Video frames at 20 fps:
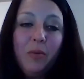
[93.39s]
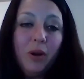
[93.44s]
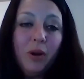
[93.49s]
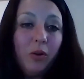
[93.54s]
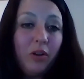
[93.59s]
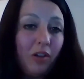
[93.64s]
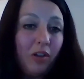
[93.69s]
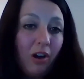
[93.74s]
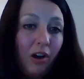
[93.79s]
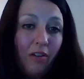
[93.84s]
We
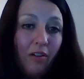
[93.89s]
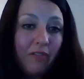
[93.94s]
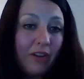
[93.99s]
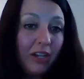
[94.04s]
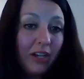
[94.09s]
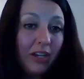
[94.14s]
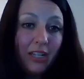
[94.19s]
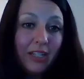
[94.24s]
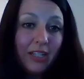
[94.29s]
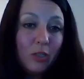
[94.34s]
work with all
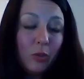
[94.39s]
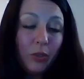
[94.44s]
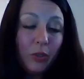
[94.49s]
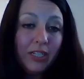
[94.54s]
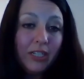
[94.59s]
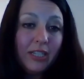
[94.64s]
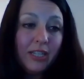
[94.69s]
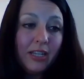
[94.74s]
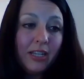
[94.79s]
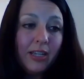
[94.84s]
funding
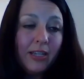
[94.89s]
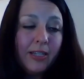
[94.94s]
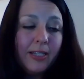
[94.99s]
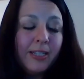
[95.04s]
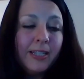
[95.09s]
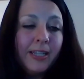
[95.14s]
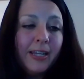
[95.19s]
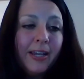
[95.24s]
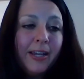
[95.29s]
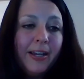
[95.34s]

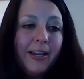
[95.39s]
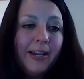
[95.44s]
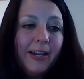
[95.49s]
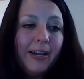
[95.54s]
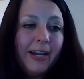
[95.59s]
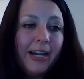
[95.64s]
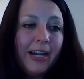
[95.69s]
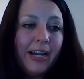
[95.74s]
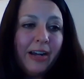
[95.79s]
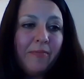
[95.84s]
sources.
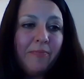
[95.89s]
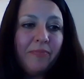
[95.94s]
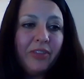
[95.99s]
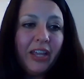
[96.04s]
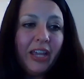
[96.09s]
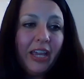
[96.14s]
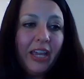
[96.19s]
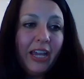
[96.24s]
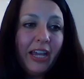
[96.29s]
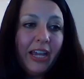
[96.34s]

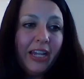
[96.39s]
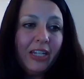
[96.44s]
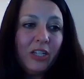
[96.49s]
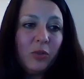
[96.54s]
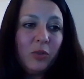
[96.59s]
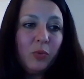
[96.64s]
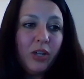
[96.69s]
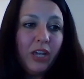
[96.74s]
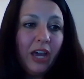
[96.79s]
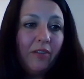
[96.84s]
Um,
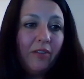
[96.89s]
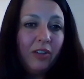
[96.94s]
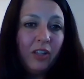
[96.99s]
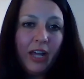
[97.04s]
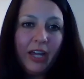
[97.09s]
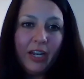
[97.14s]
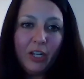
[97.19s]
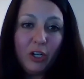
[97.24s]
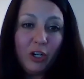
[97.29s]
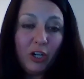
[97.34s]
and we have a
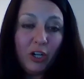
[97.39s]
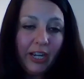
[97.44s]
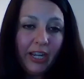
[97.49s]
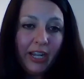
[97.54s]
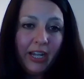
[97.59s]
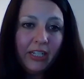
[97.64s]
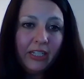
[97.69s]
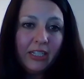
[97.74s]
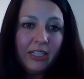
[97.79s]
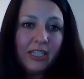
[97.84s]
lot of
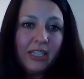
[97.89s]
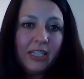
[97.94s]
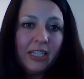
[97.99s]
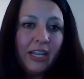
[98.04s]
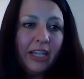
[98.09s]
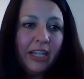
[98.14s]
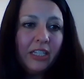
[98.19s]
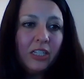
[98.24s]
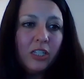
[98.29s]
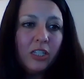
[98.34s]

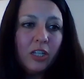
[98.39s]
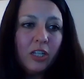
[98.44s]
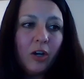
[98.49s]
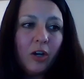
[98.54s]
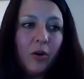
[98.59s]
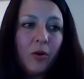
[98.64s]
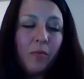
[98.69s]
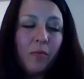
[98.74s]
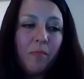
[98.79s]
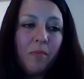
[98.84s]
grants. And
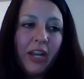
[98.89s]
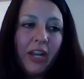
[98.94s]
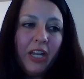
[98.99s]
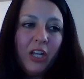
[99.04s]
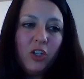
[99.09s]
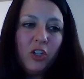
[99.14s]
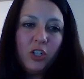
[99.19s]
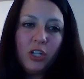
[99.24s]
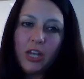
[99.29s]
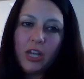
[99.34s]
so
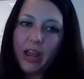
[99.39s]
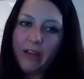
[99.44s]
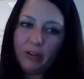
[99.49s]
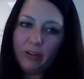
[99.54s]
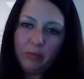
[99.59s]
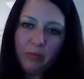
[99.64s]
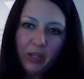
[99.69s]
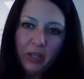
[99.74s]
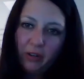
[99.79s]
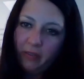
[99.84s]
money should
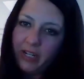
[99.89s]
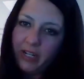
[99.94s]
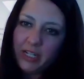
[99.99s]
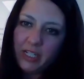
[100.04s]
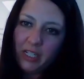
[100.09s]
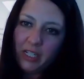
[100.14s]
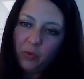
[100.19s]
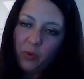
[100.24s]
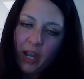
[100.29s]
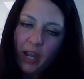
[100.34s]
never be a
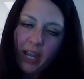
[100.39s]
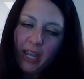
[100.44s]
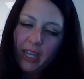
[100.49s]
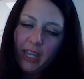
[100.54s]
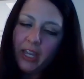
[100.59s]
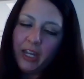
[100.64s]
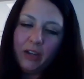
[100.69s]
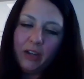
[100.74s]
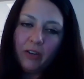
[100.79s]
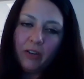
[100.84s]
reason why
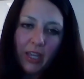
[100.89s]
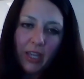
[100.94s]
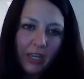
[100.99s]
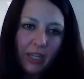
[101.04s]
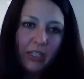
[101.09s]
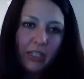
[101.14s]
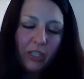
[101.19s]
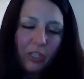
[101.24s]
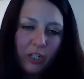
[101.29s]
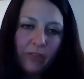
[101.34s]
a kiddo can't get